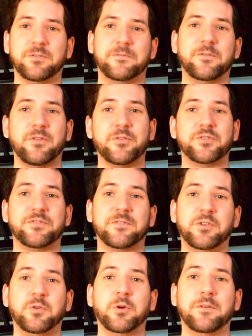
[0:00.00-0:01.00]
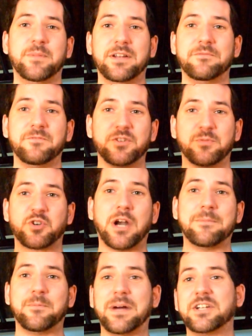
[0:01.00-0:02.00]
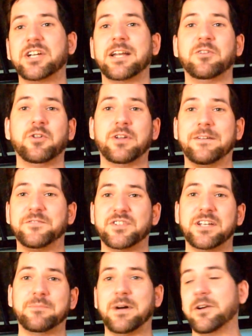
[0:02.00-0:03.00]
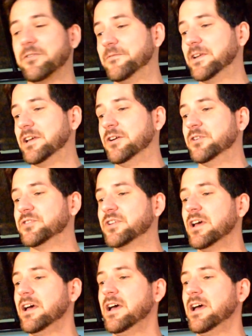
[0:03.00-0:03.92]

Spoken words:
for those of you who have been subscribed to my channel and have seen my other videos,